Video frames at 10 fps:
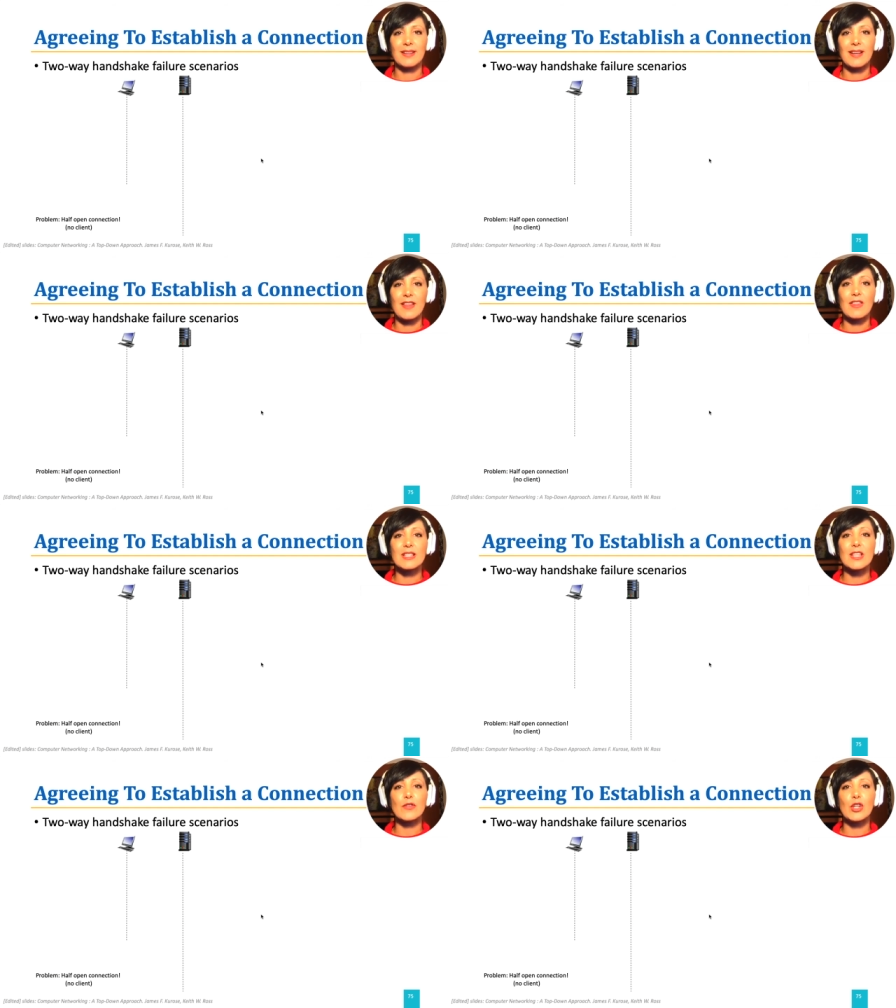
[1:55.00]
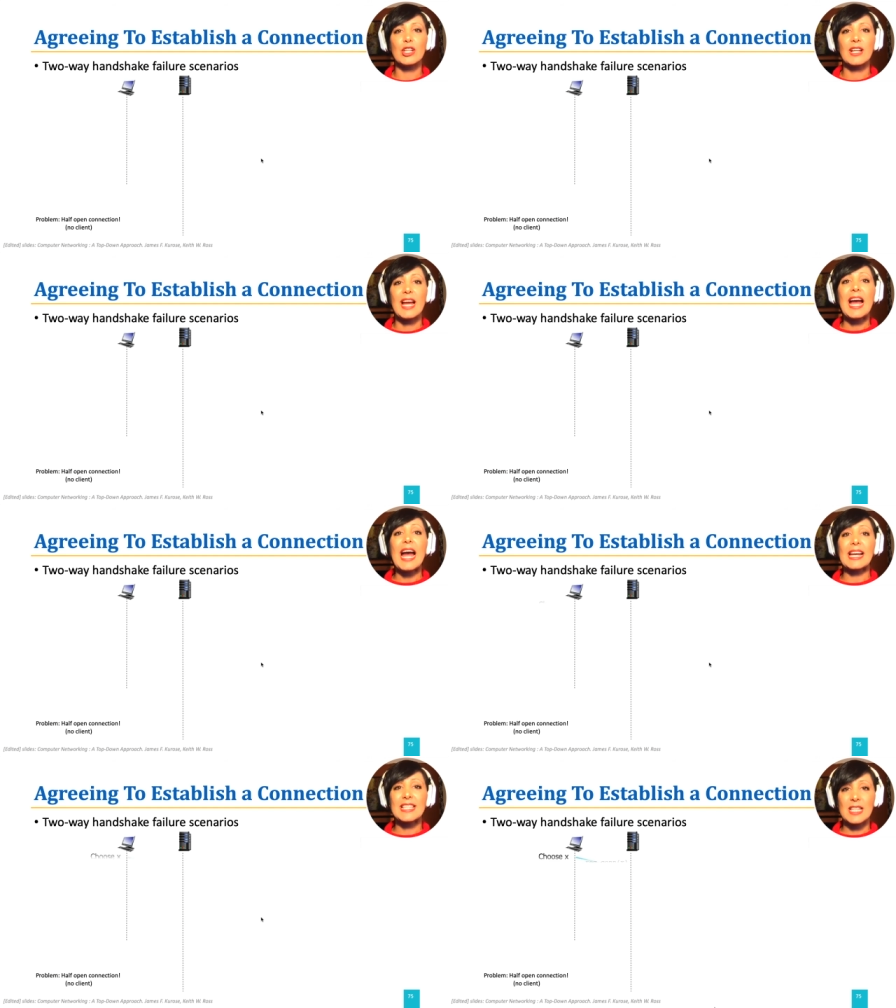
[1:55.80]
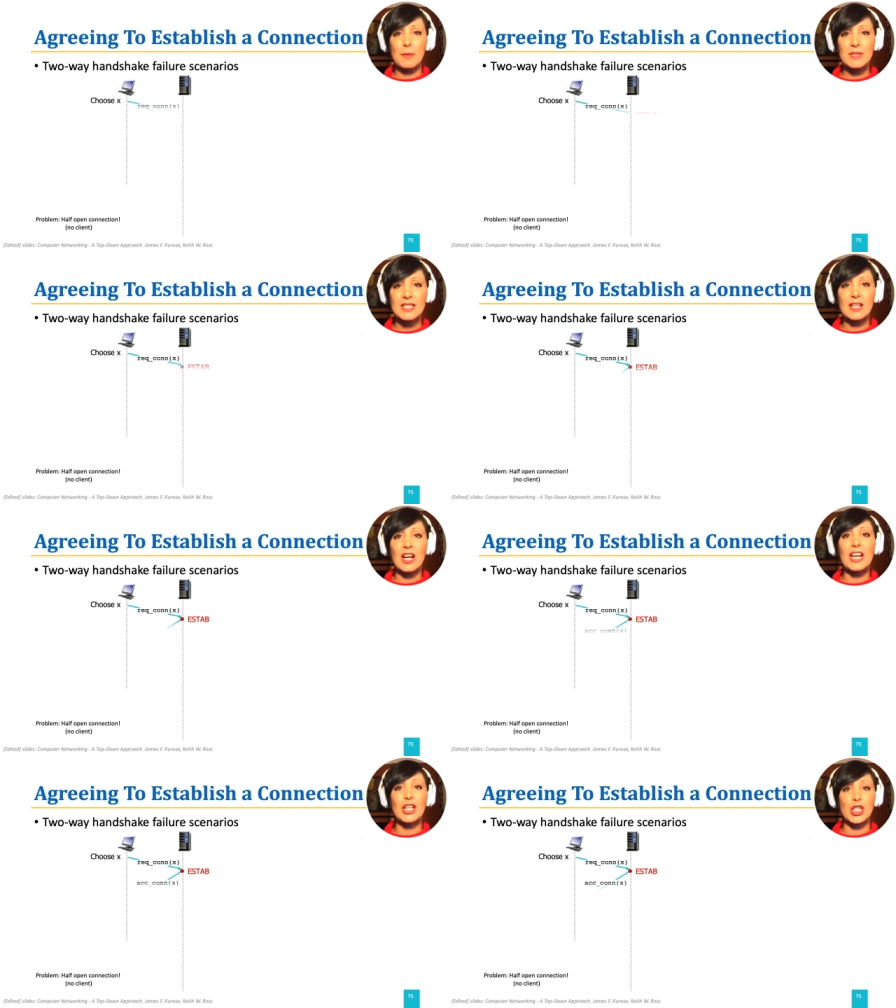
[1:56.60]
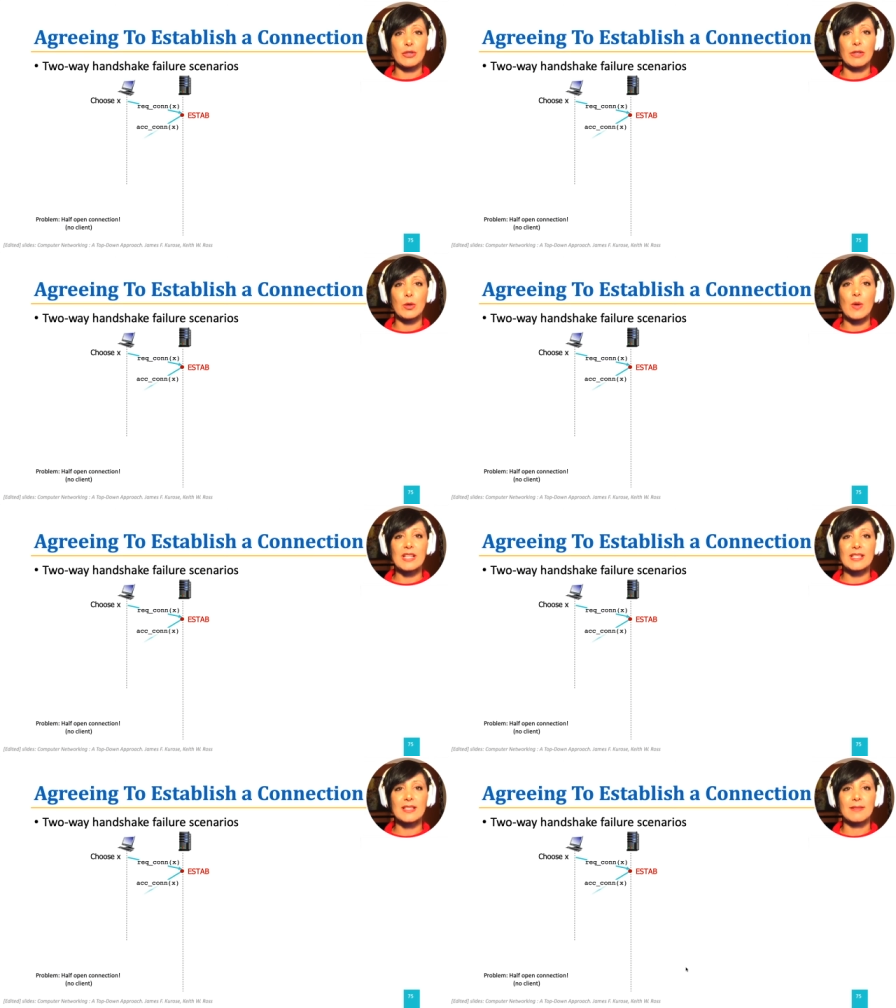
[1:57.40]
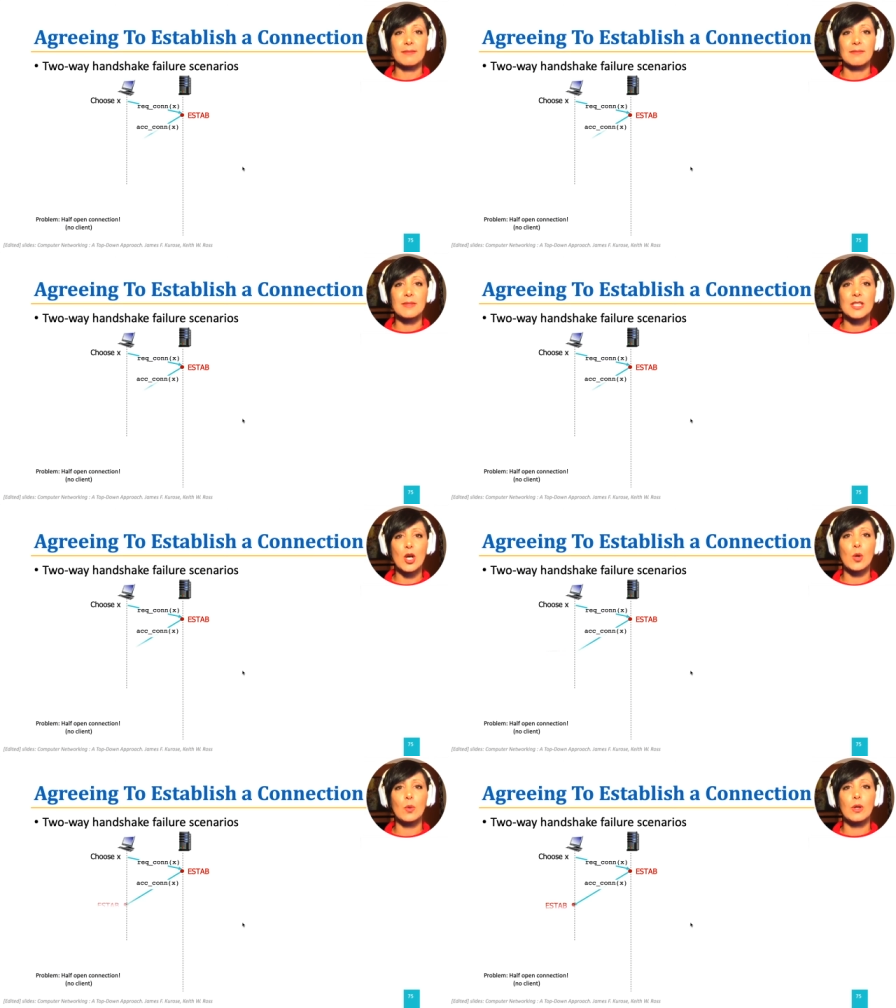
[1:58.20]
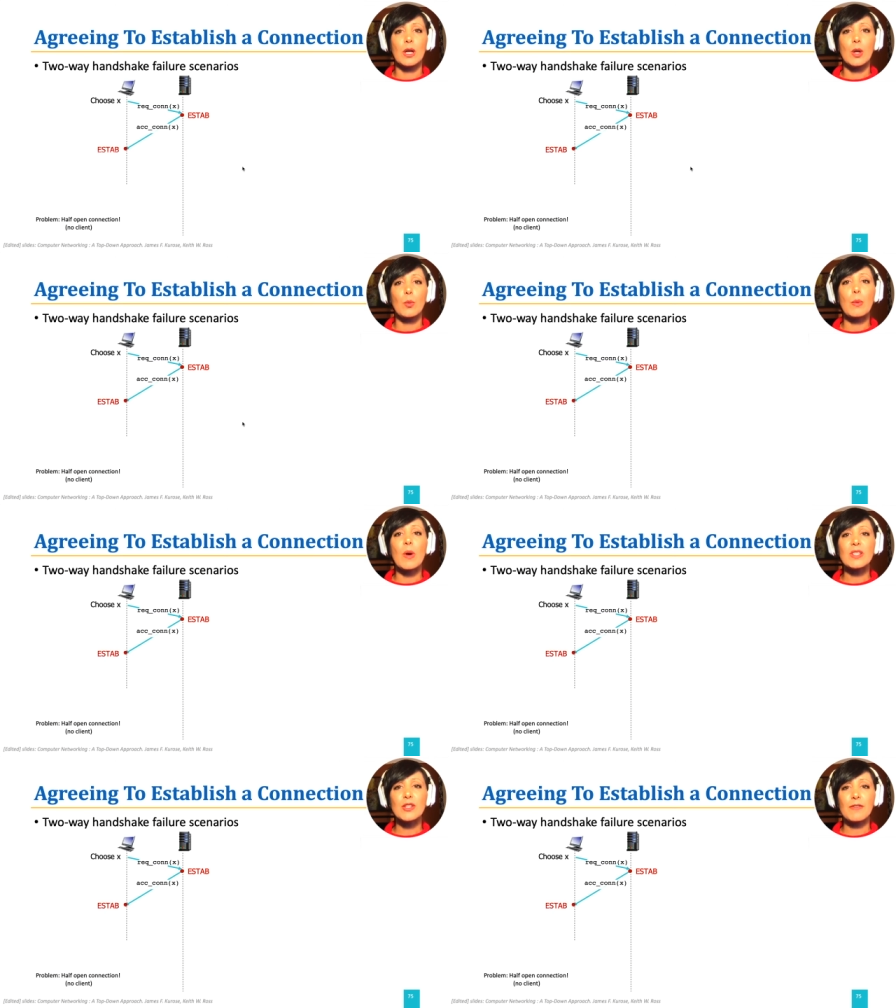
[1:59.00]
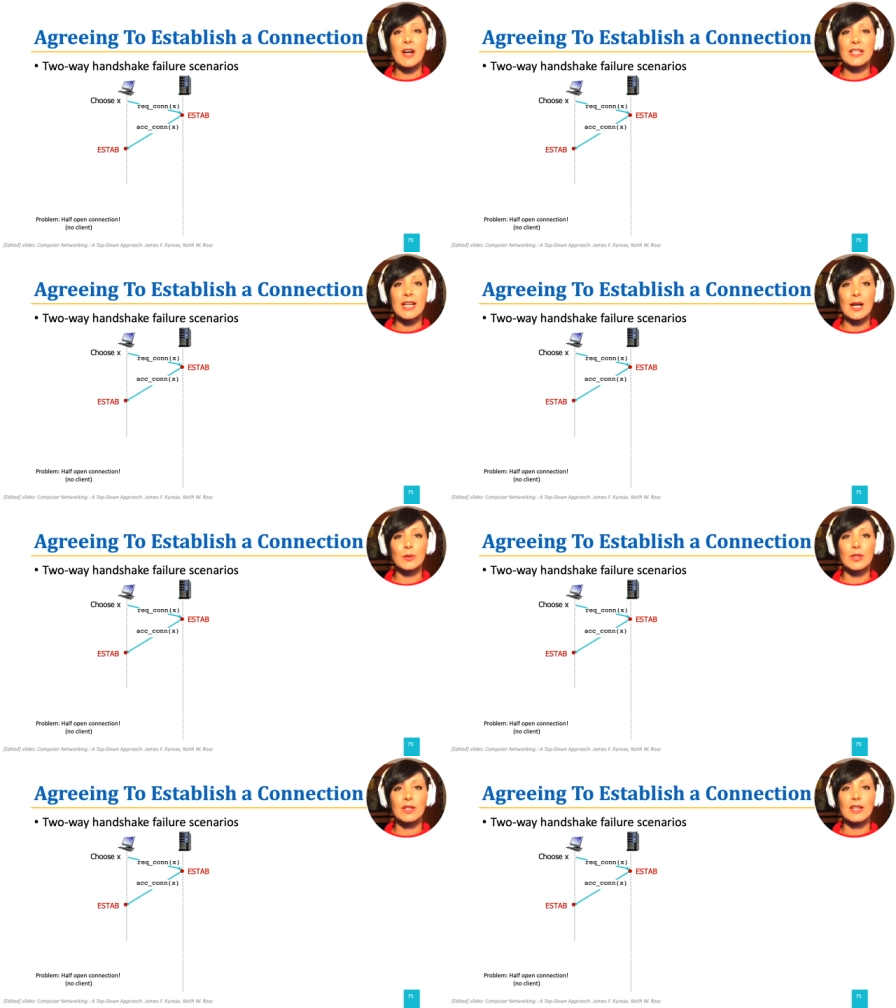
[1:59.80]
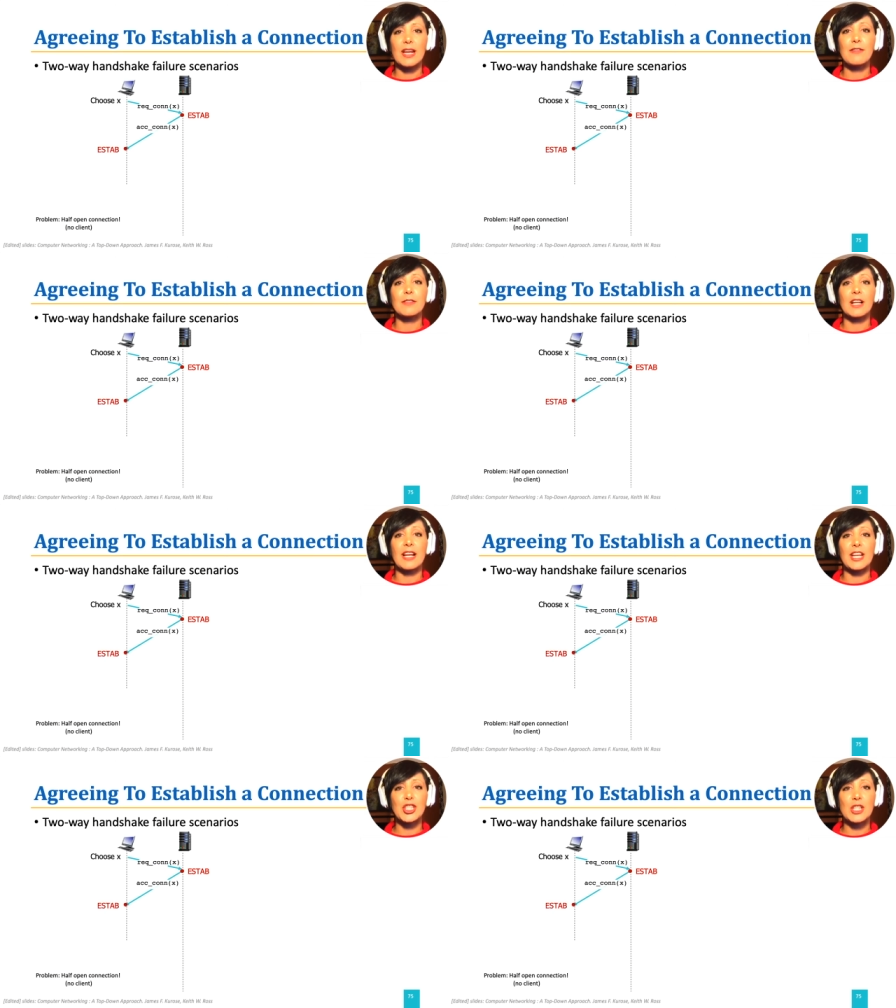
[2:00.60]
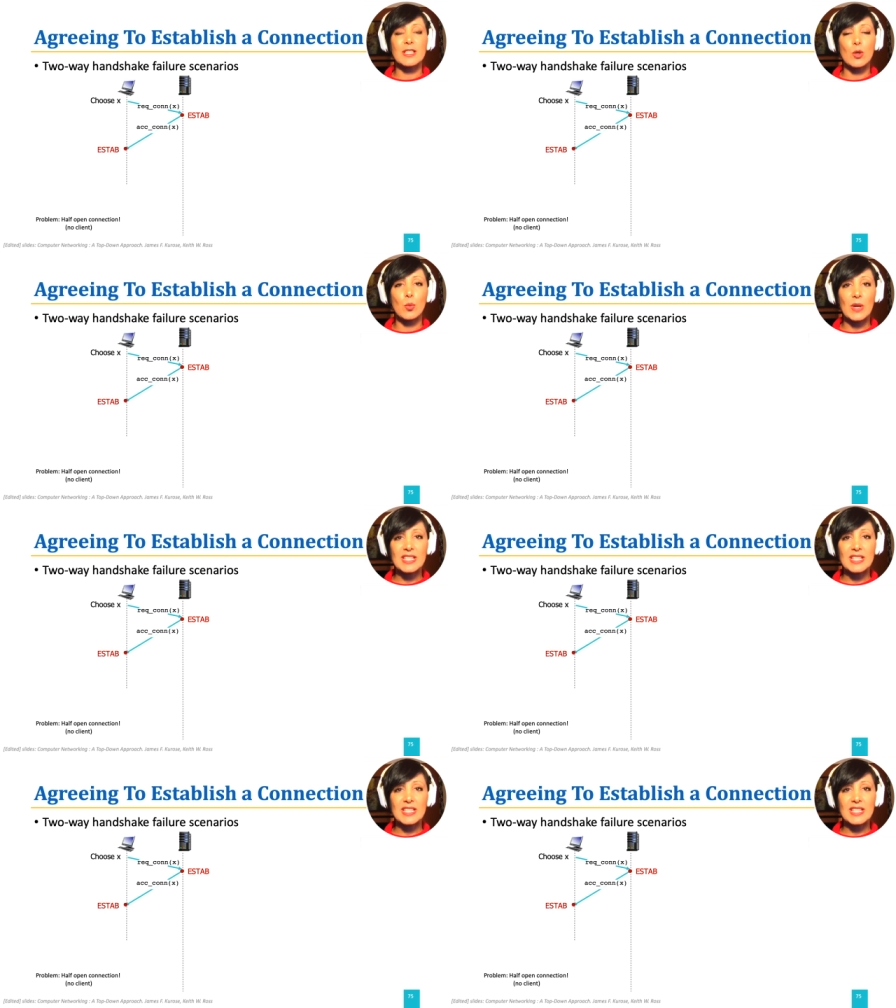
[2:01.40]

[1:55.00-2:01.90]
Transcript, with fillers: The server accepts the connection request, so we want to find out if the connection is always